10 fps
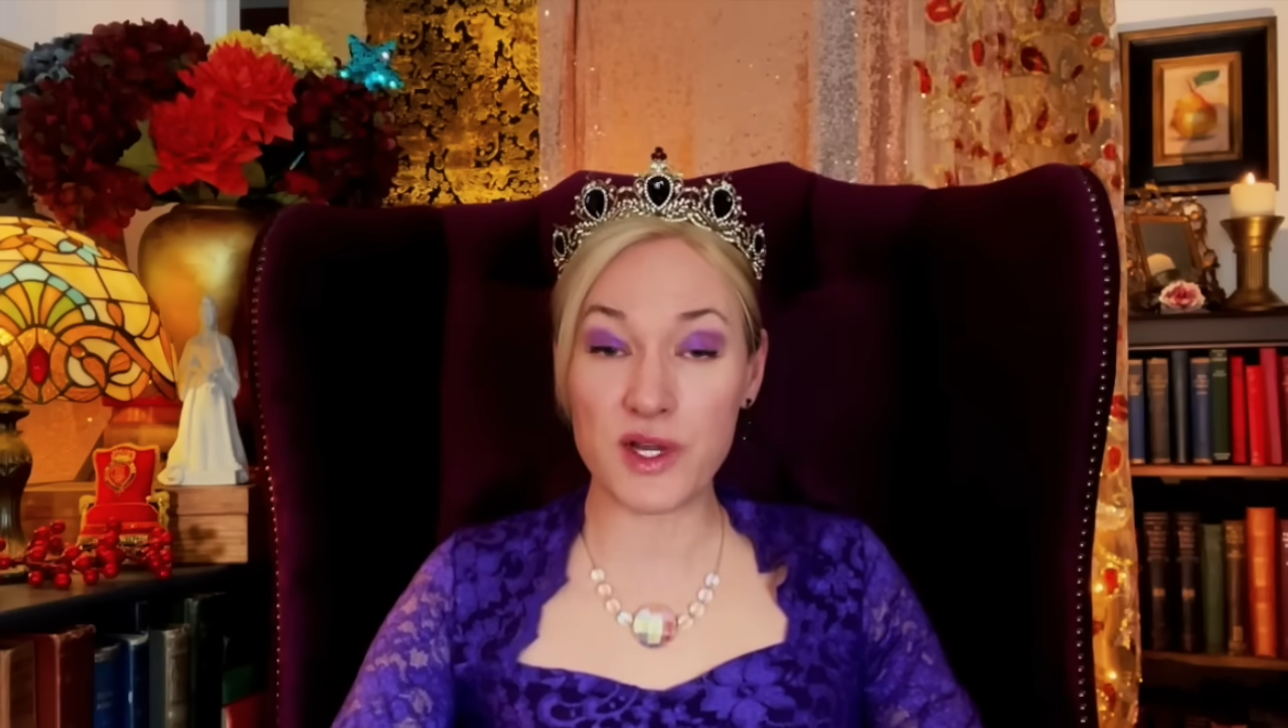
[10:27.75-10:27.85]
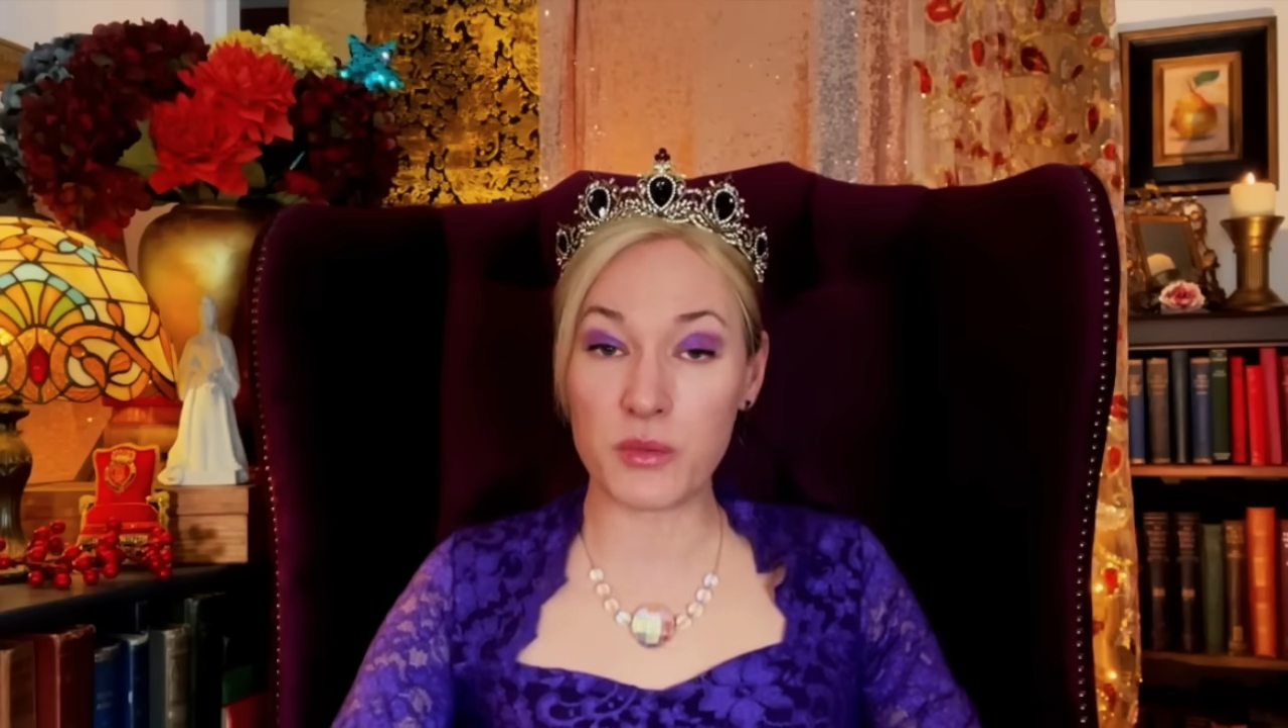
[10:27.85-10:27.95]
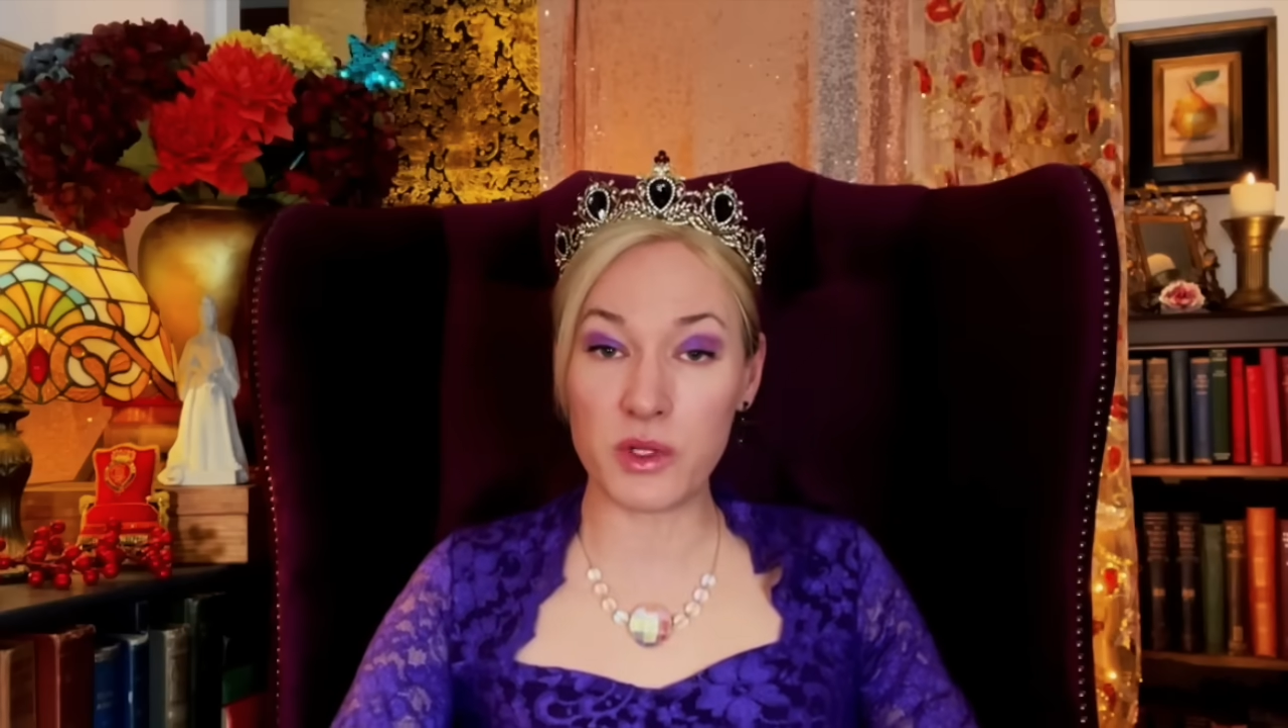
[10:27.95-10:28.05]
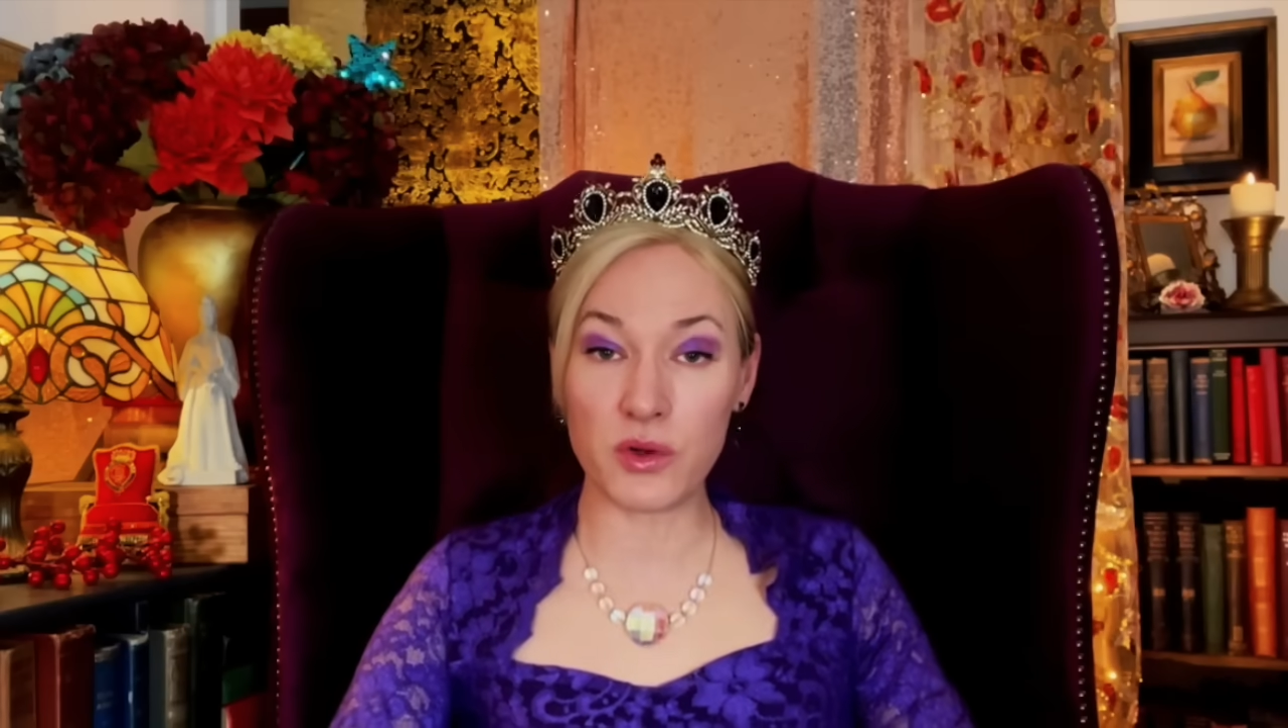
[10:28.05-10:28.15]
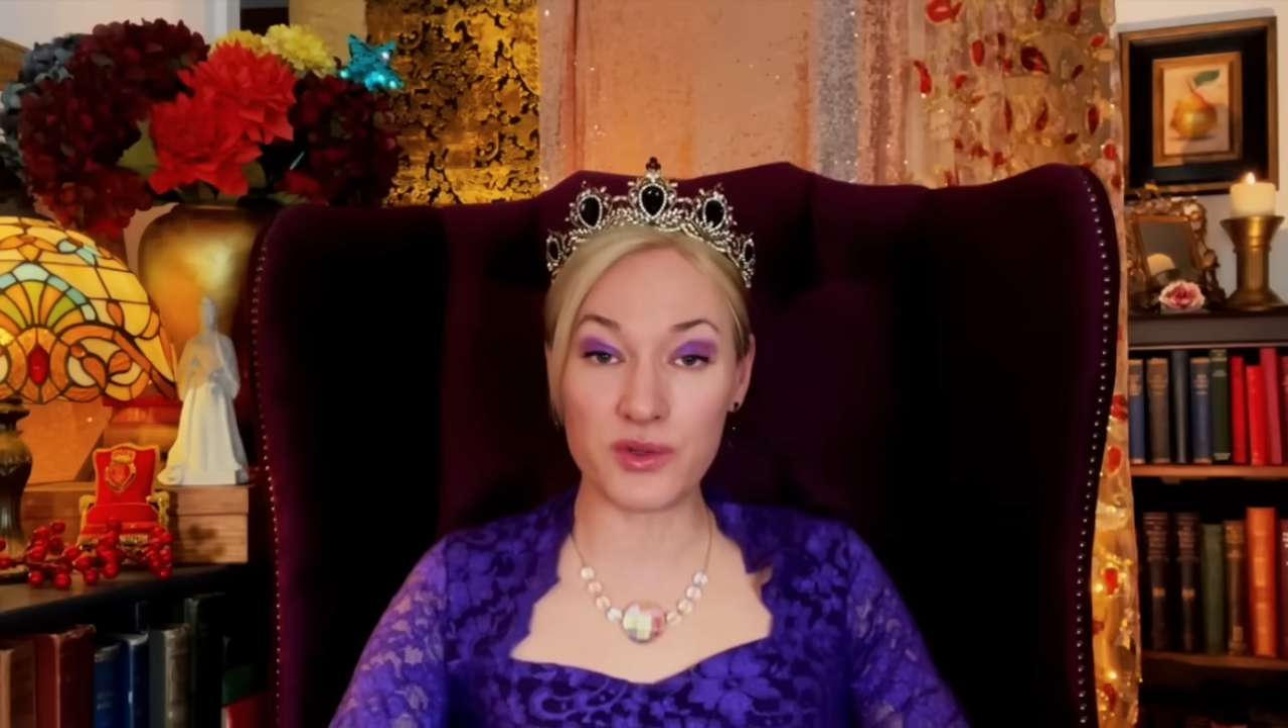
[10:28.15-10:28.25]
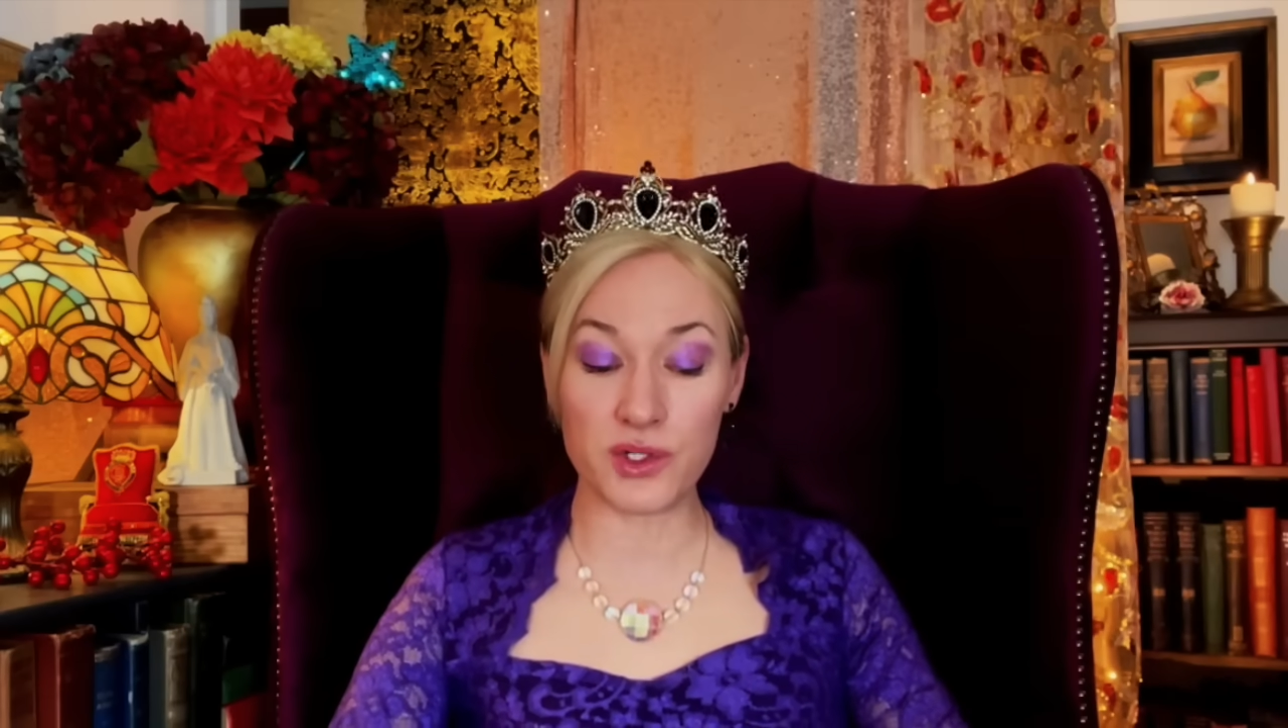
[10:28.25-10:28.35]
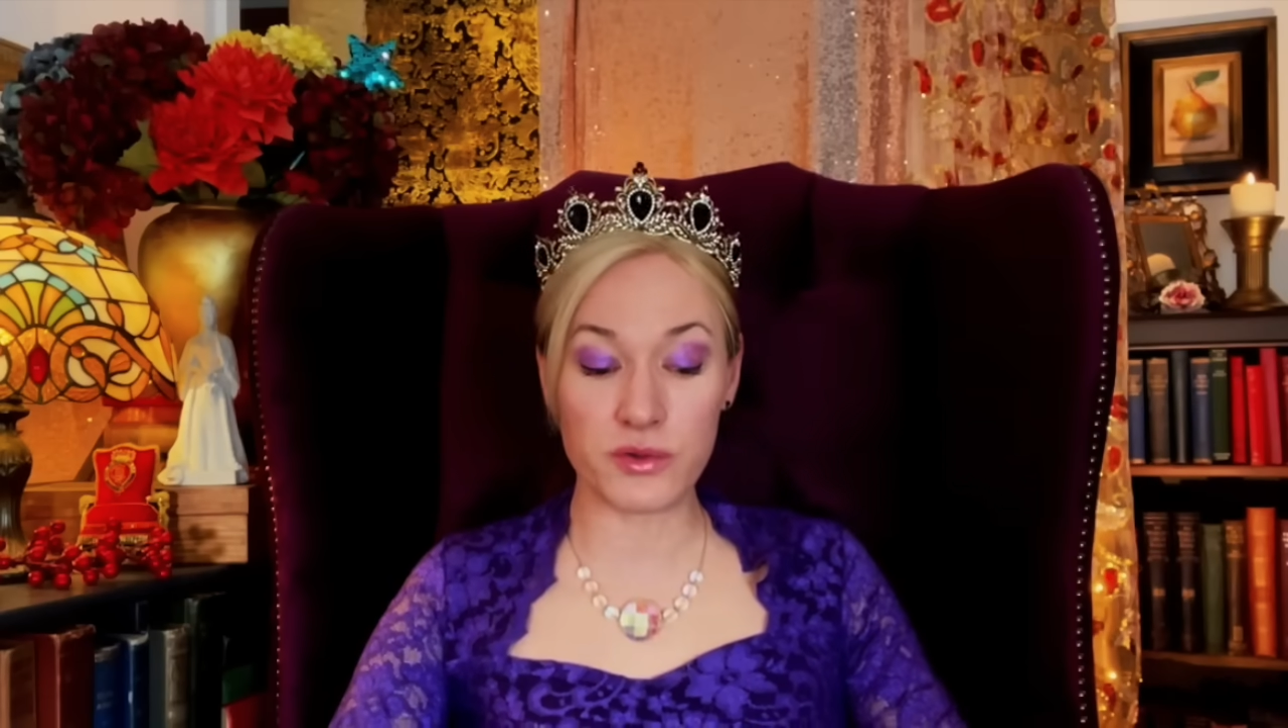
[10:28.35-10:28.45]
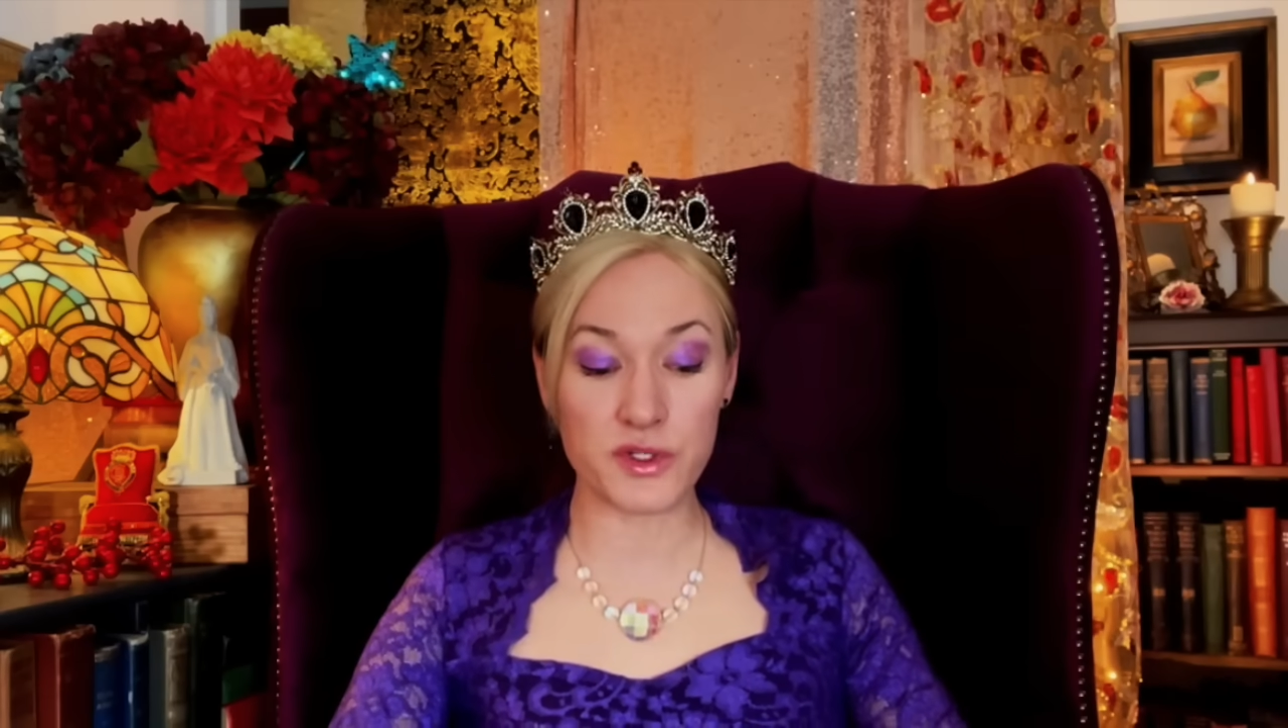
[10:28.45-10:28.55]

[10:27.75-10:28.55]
and with all due